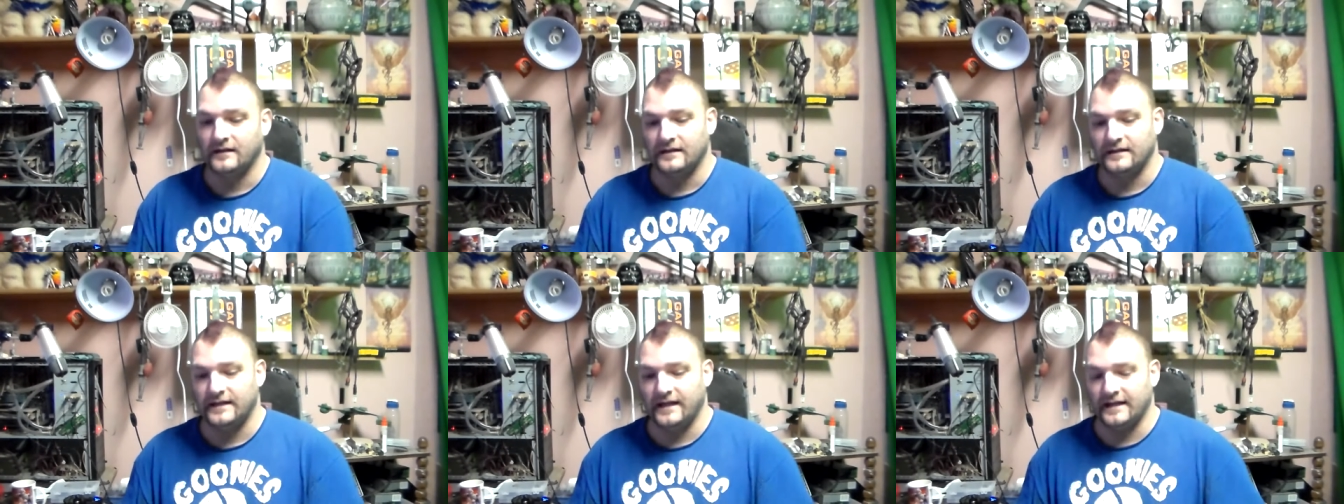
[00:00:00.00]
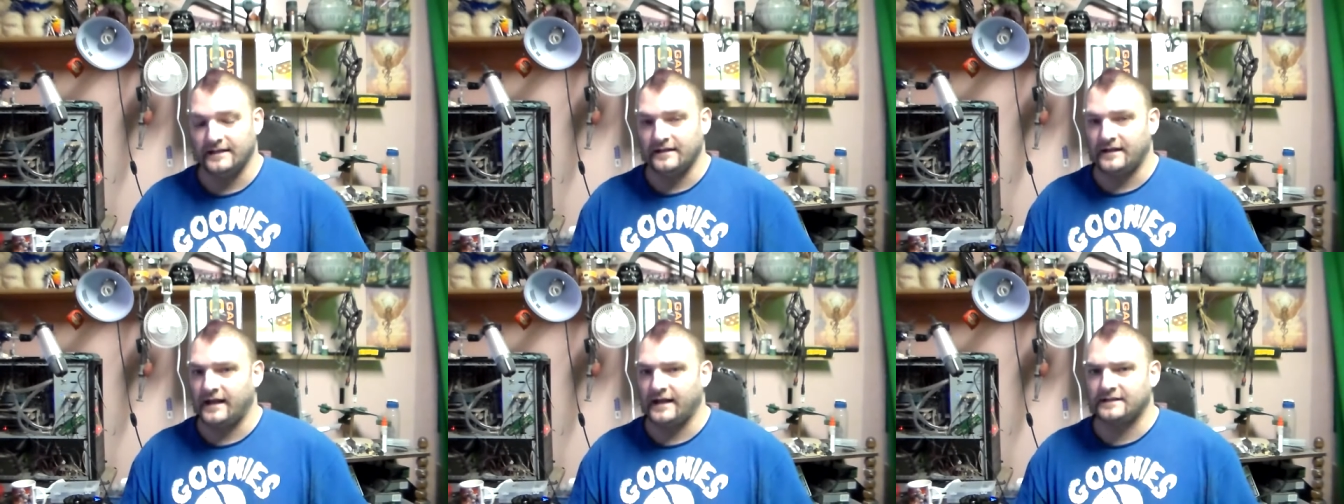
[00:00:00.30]

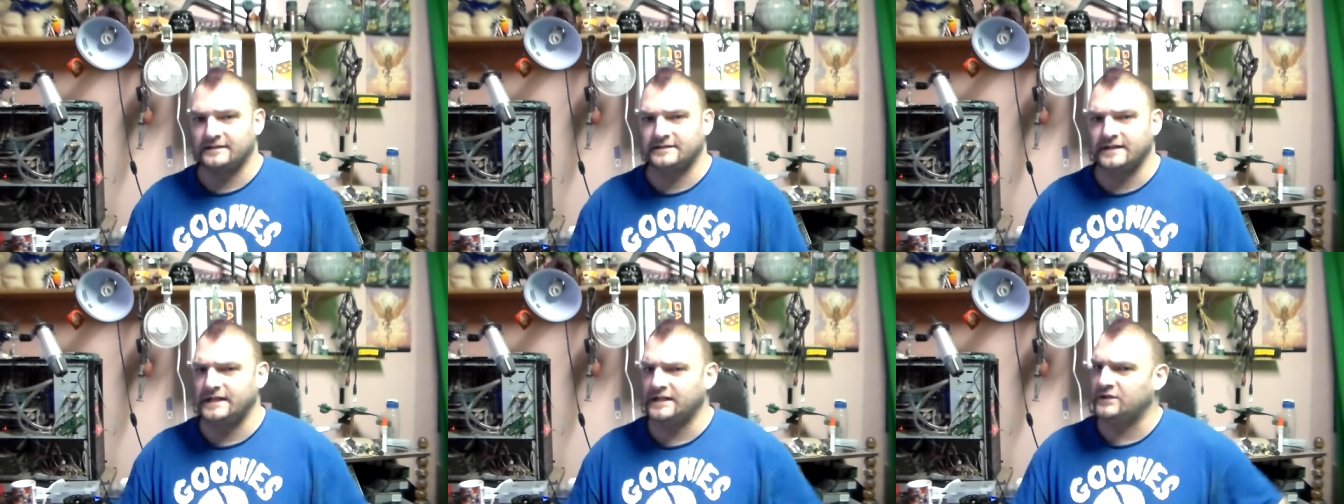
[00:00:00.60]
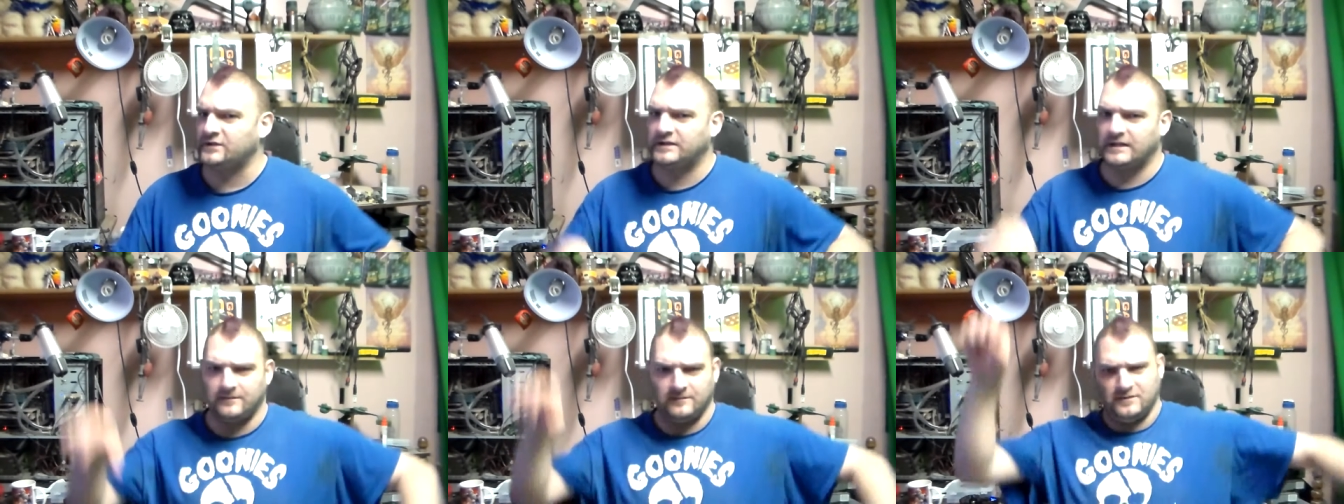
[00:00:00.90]
Yet the next scene you
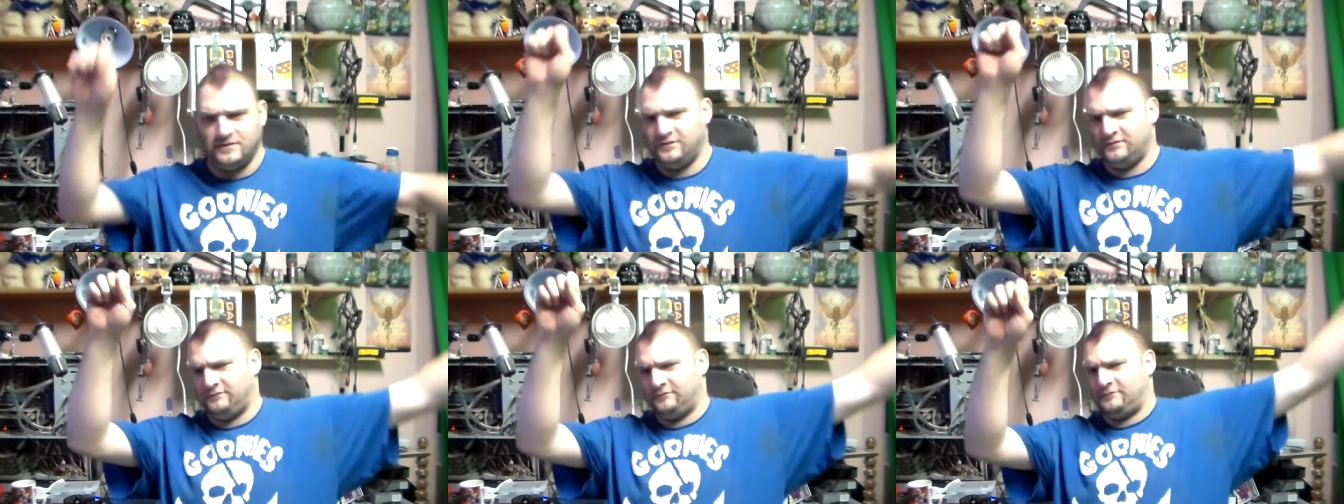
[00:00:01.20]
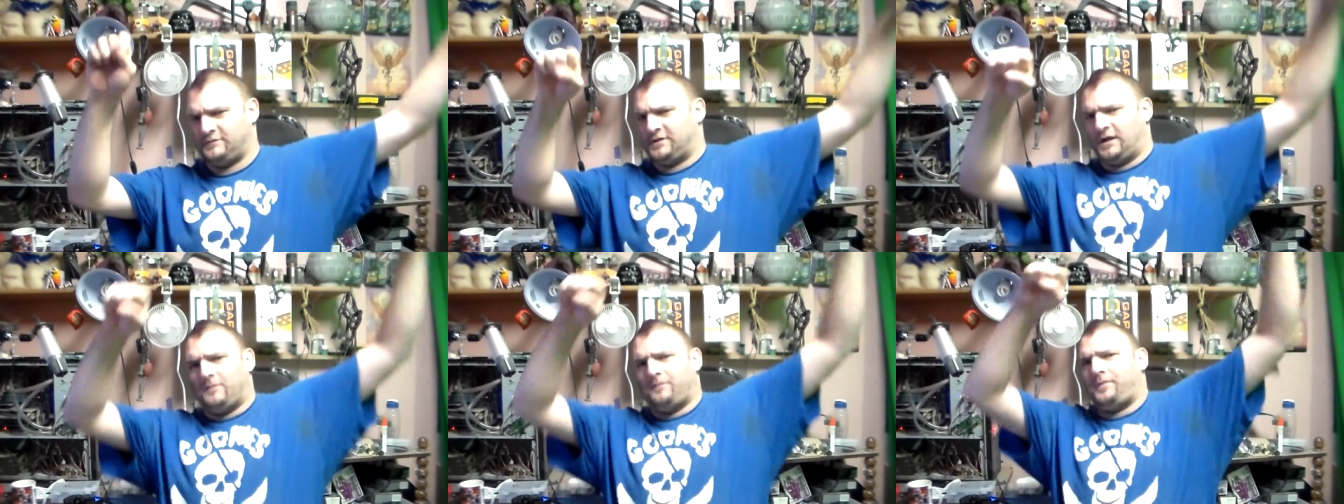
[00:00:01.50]
see him
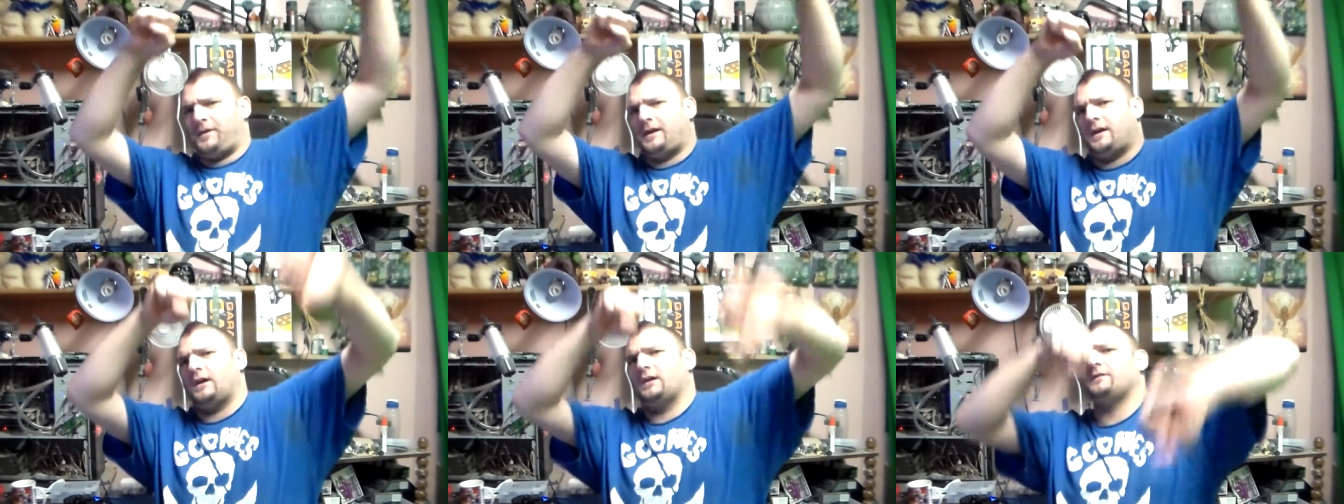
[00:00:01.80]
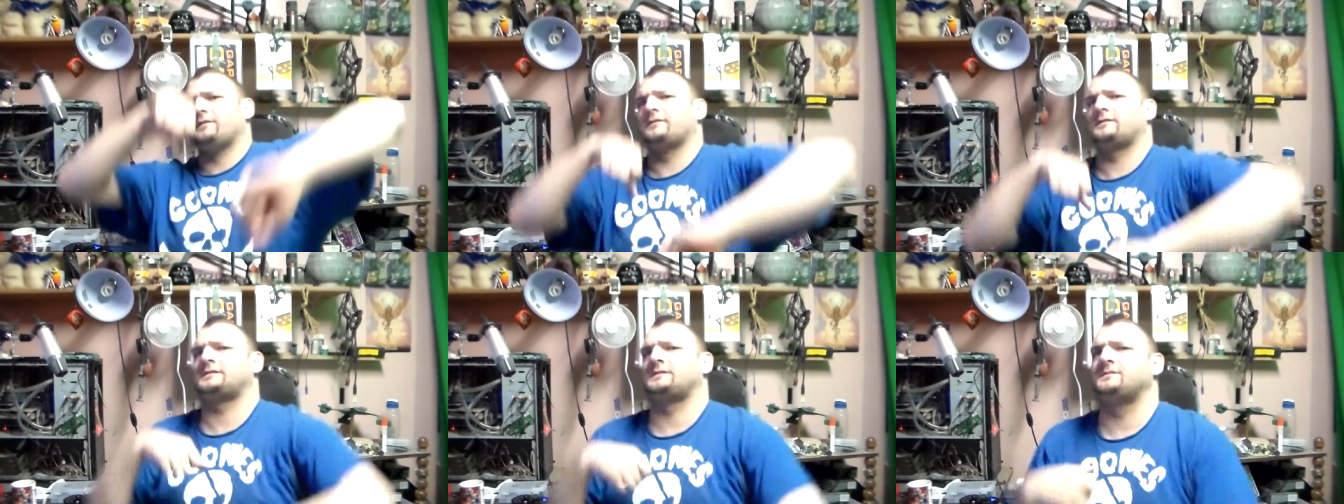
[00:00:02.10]
jumping
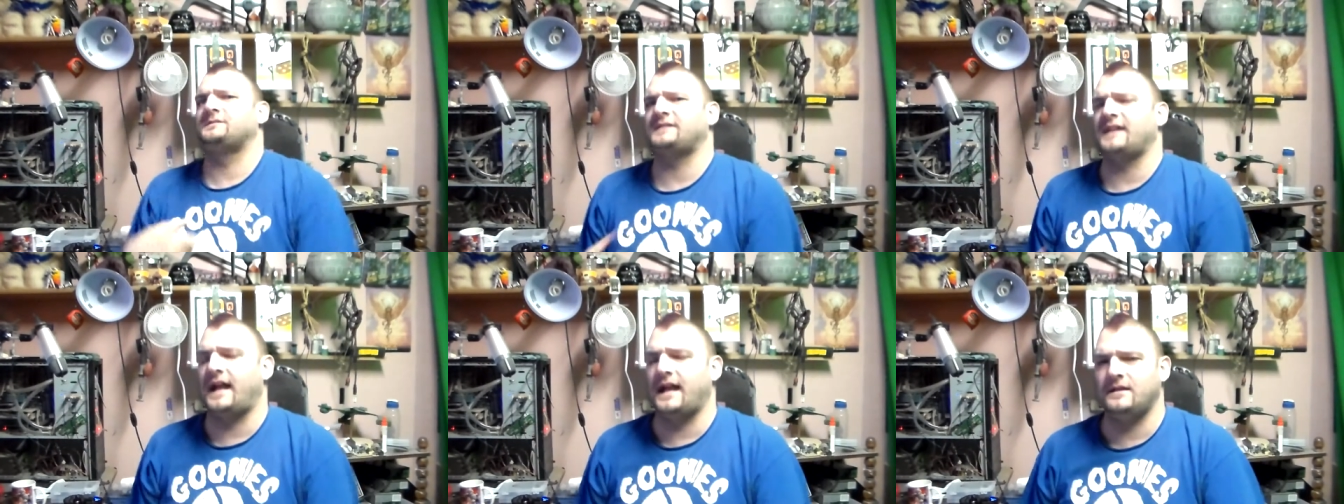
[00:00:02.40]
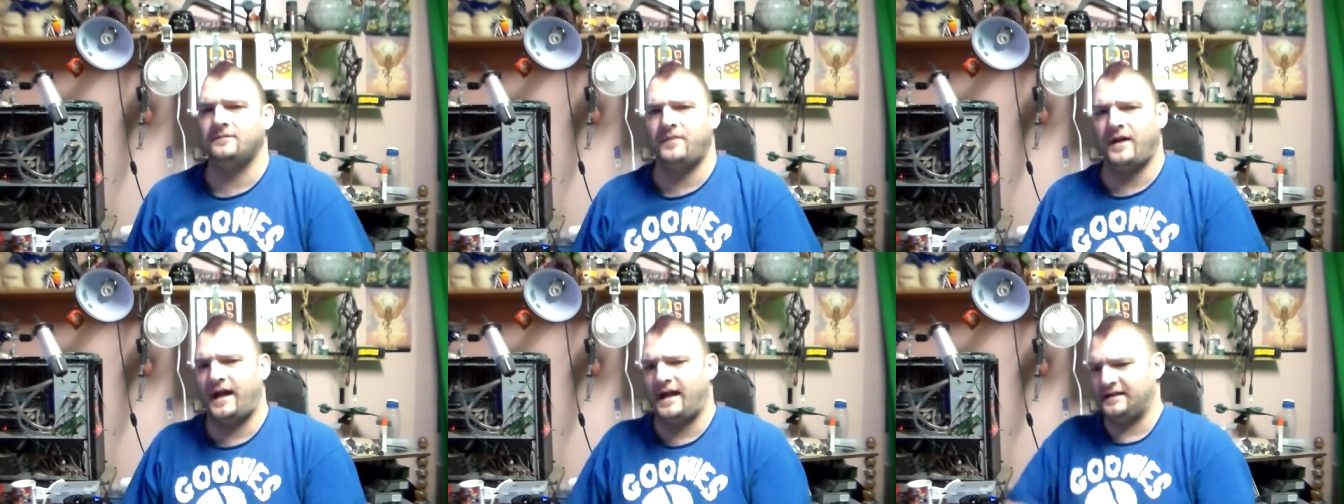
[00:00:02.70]
over some
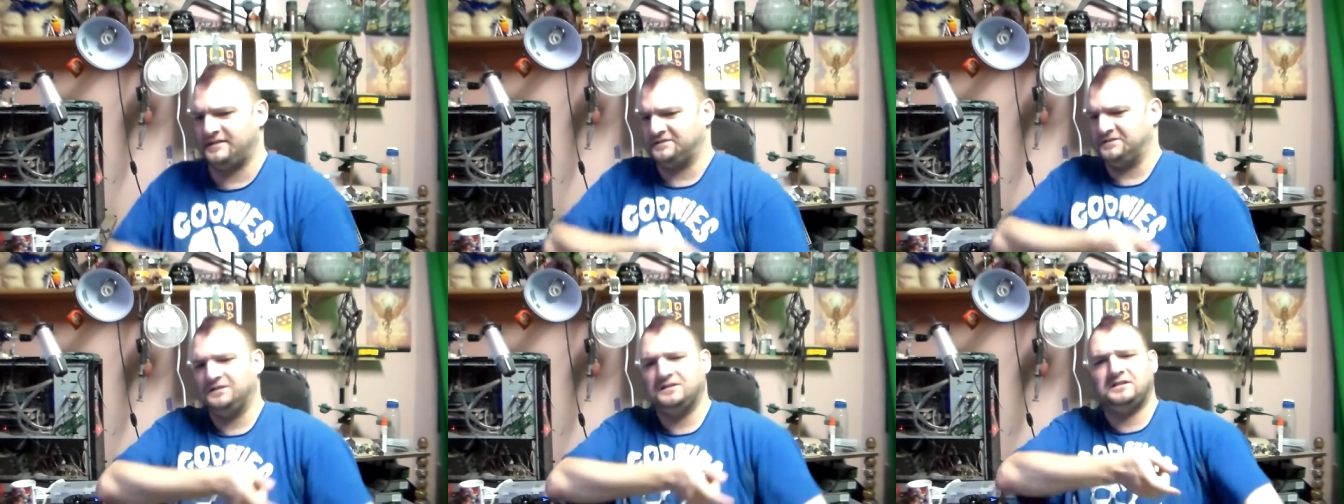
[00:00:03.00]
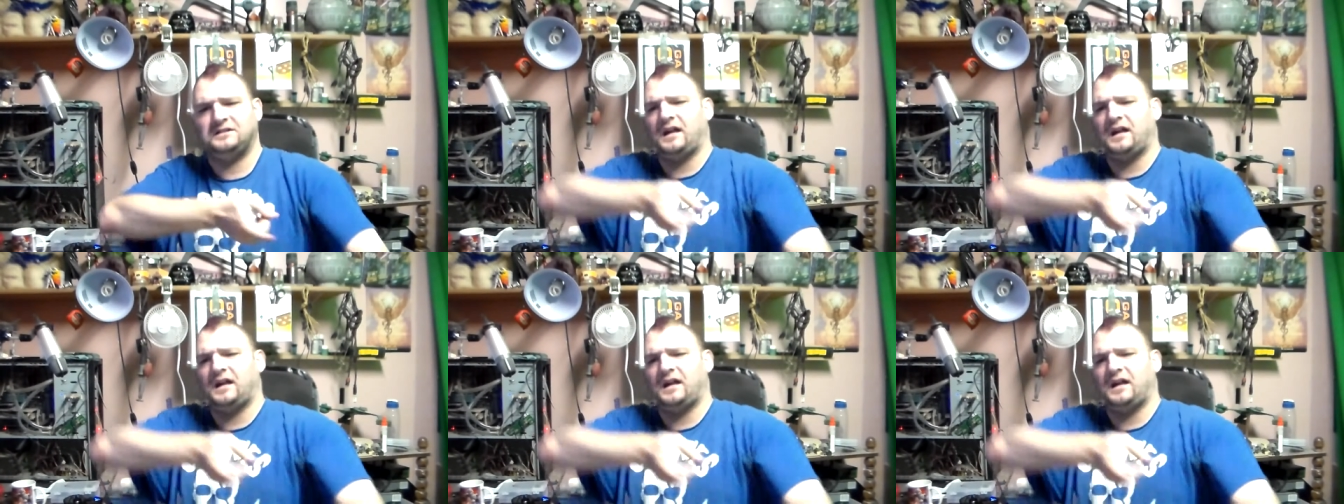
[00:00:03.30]
sandbags and